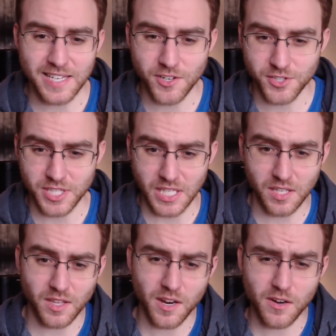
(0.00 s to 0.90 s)
you're seeing
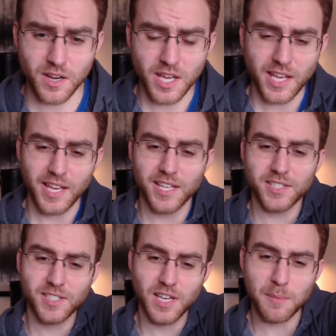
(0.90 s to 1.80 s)
there is
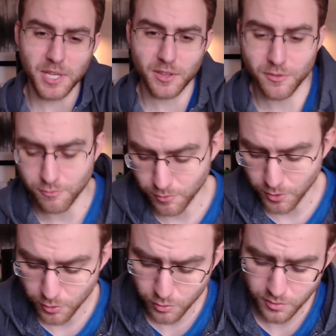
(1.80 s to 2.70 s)
coming
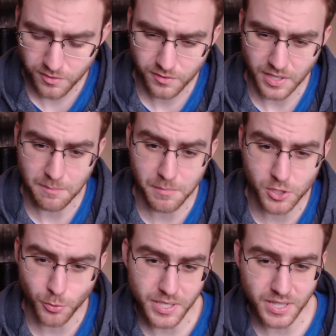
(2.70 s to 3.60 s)
through in
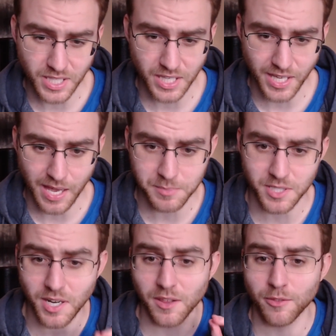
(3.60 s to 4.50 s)
between the keycaps and
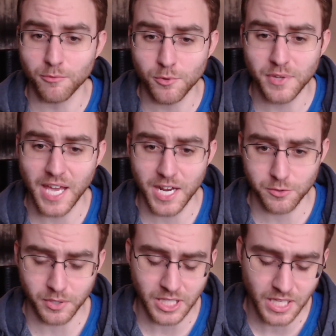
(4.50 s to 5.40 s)
not through the actual
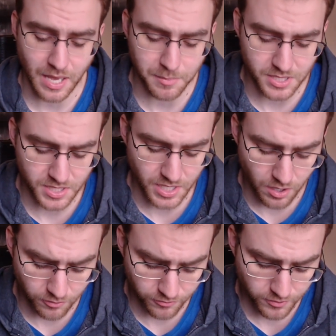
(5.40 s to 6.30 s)
keycap
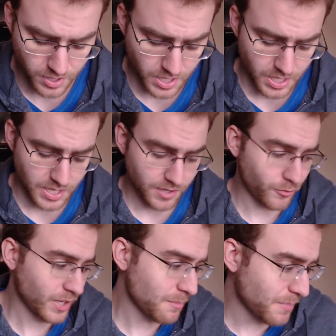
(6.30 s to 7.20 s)
itself. If
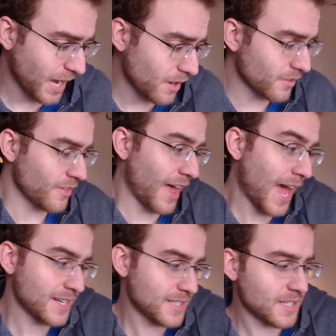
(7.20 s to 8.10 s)
we compare
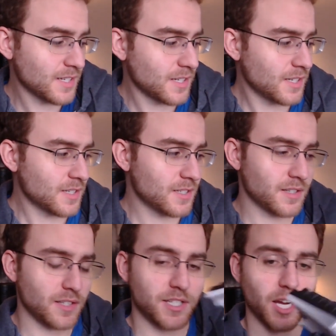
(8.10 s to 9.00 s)
that to
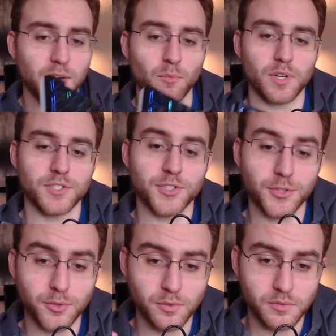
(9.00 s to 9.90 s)
the Ducky
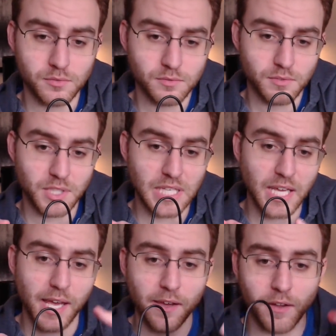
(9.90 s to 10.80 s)
1.2
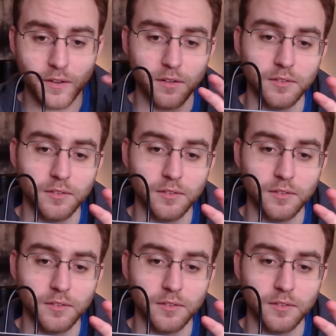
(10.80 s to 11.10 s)
TKL,